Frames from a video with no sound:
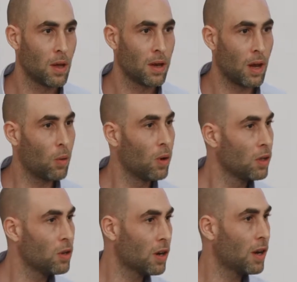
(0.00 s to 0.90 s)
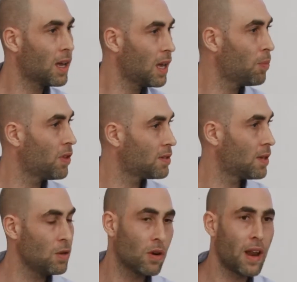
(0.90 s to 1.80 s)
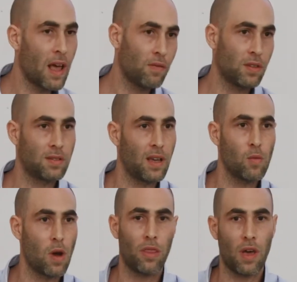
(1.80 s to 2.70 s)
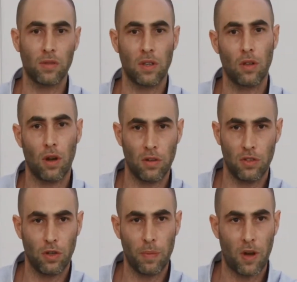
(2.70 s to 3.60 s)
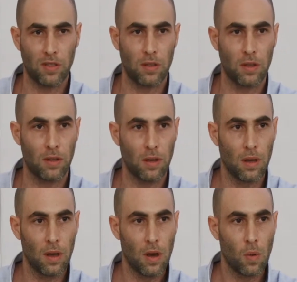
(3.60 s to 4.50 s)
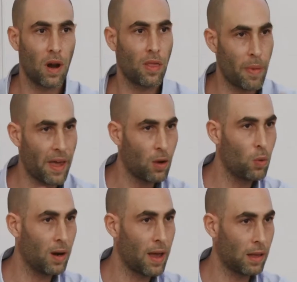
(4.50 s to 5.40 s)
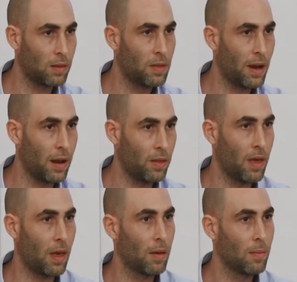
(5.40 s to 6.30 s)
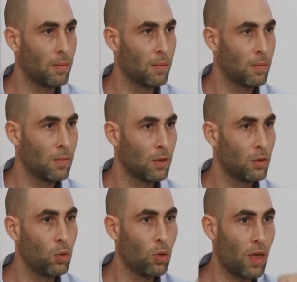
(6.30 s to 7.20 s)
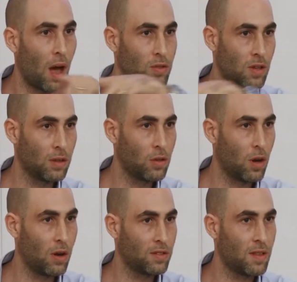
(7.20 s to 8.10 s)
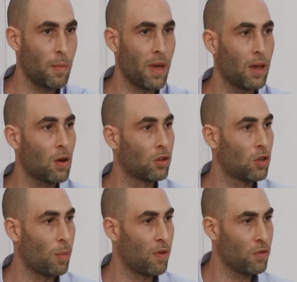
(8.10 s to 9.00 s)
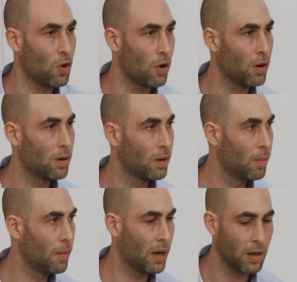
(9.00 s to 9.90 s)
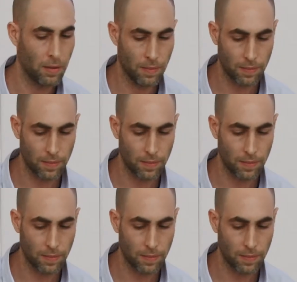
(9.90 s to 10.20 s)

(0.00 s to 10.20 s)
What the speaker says: Now, you're gonna have the same $1,000 you deposited, while the bank will get the $2,000 they make on top of your money.